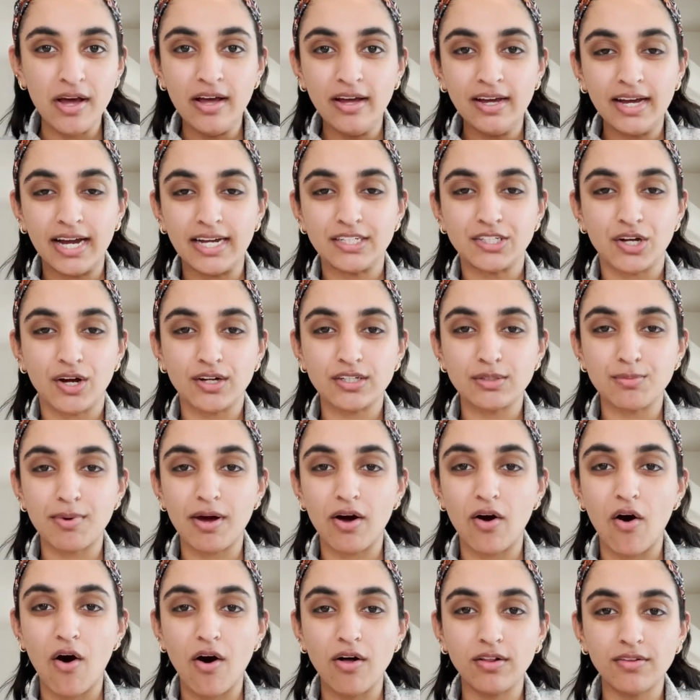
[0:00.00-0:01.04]
I talked about
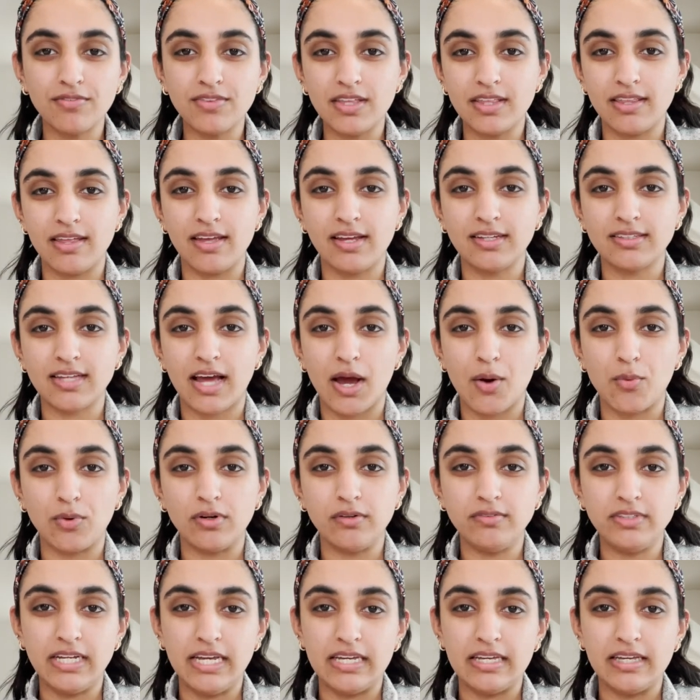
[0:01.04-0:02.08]
all of the things I would have
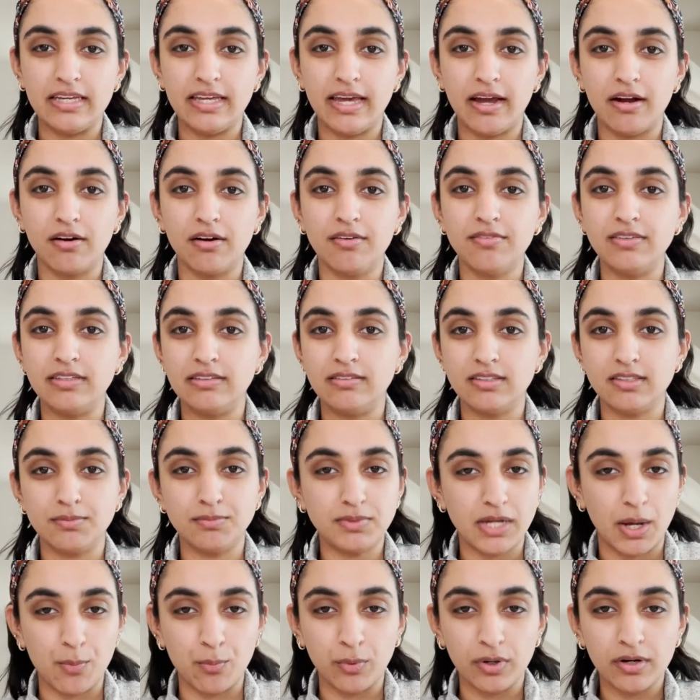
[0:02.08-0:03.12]
taken care of in
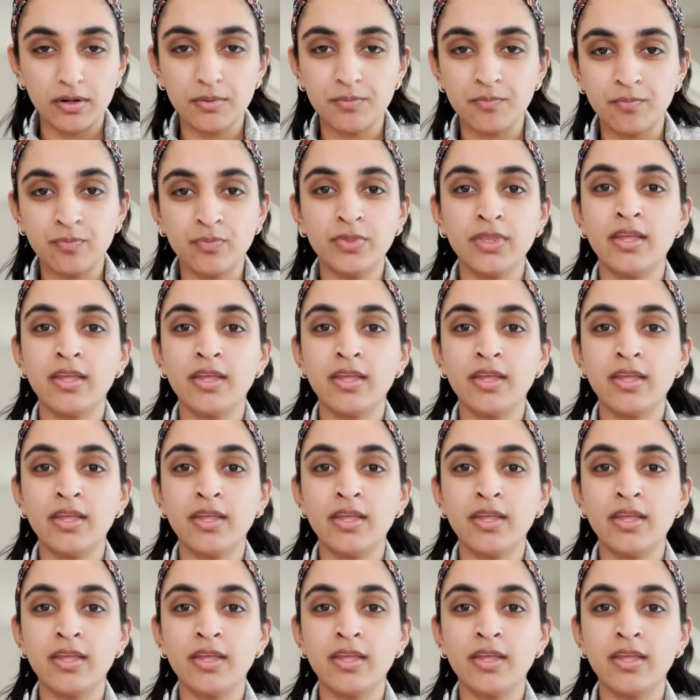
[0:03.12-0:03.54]
September.